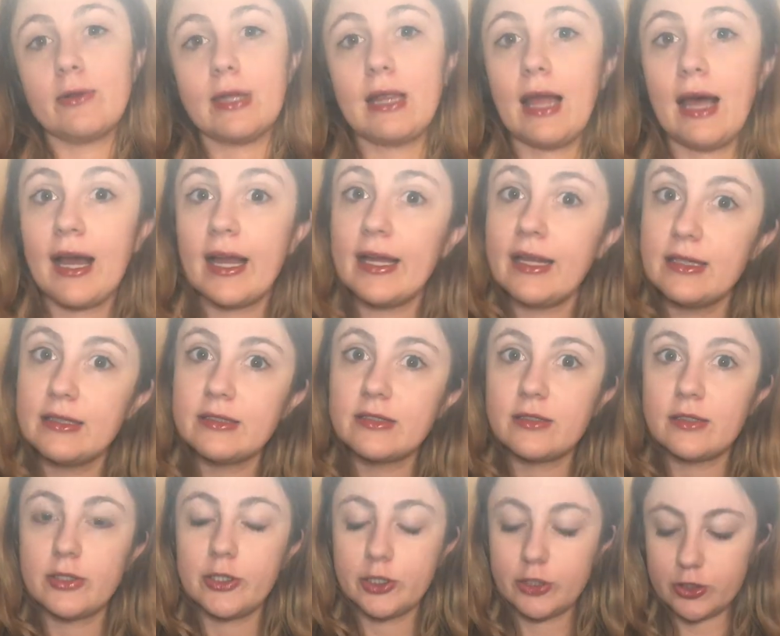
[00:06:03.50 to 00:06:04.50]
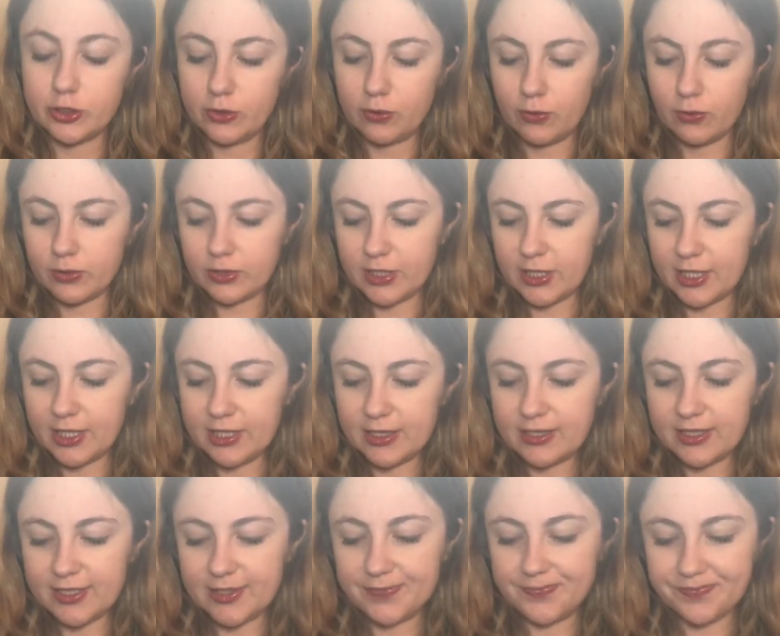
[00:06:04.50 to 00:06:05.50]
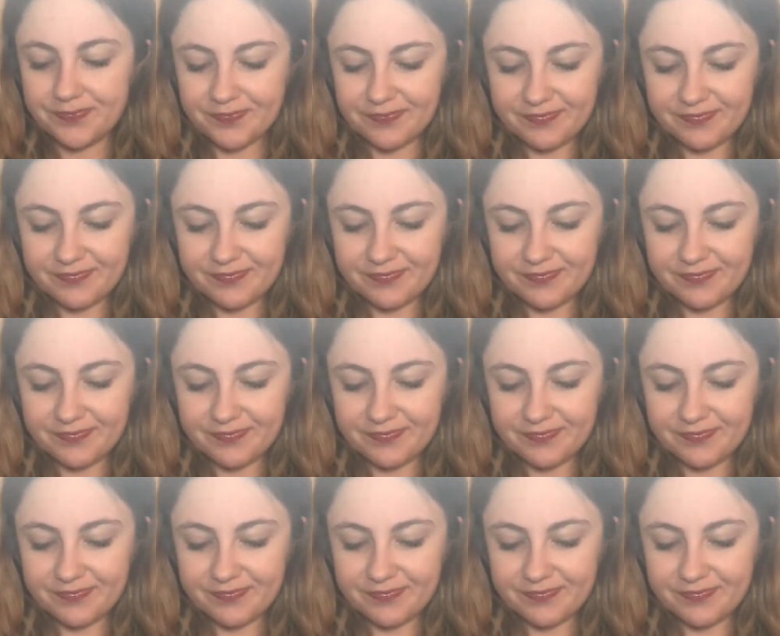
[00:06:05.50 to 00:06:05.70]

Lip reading: reliance on your shoulders.